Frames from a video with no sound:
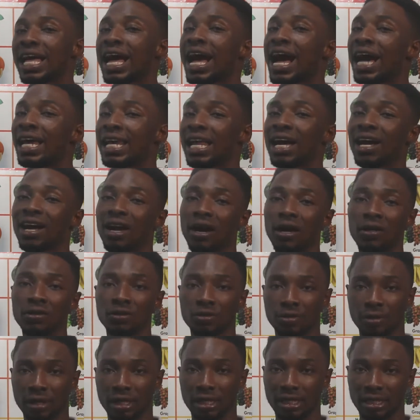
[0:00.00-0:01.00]
other
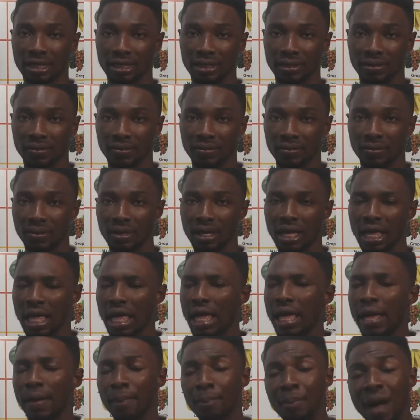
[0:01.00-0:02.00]
countries.
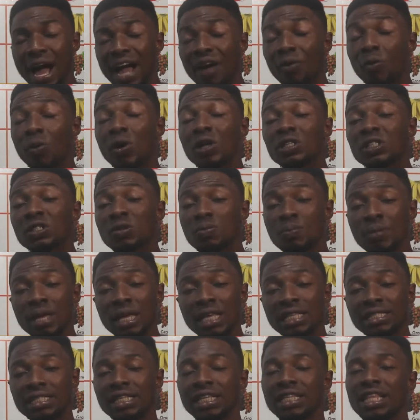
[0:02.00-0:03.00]
By what
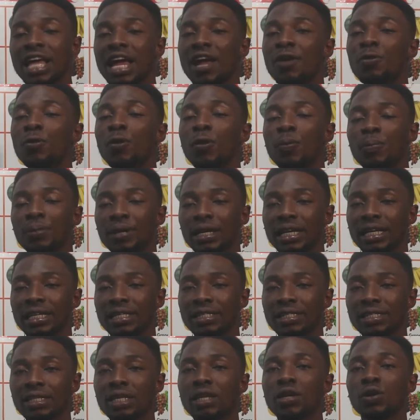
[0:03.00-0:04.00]
means did the Europeans
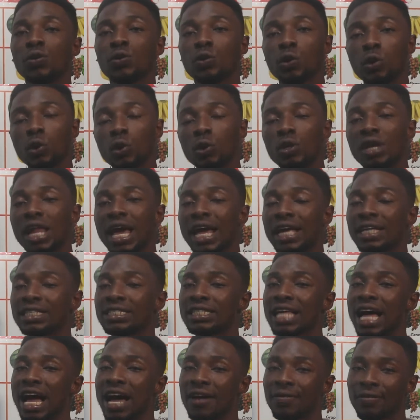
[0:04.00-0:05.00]
colonize
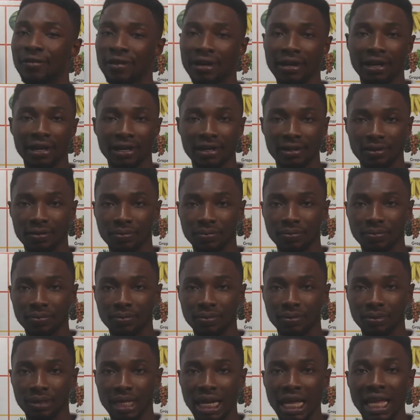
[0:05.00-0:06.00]
Africa?
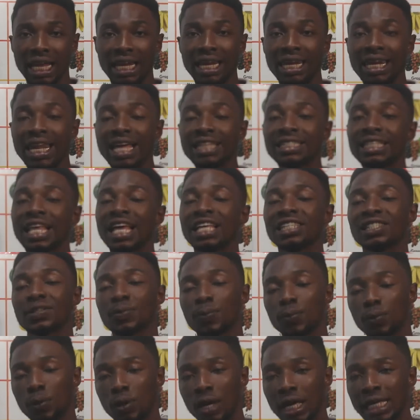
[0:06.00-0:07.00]
Let's
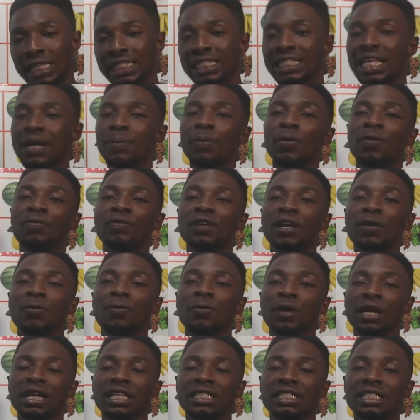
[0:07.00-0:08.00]
exploit some of the
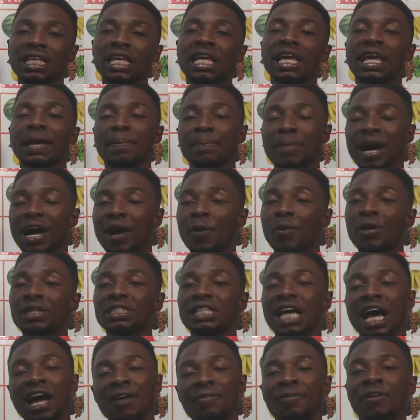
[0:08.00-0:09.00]
ways by which
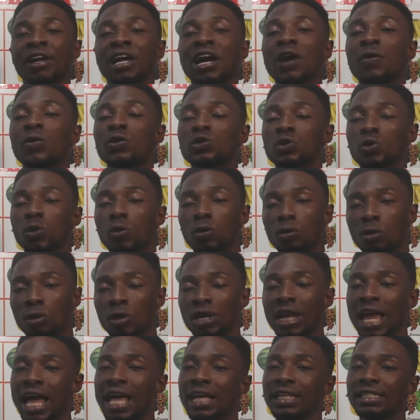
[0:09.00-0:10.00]
Africa was
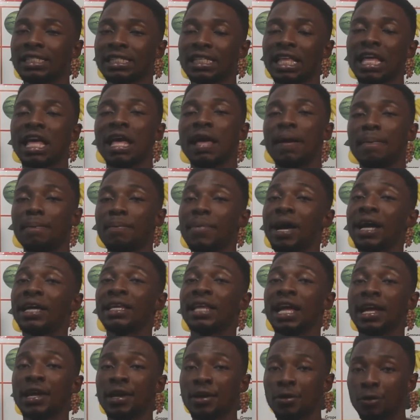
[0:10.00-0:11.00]
colonized by
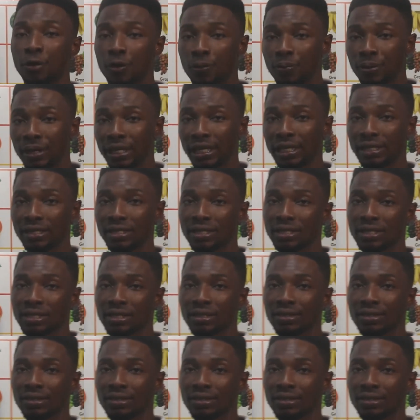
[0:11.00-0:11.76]
the Europeans.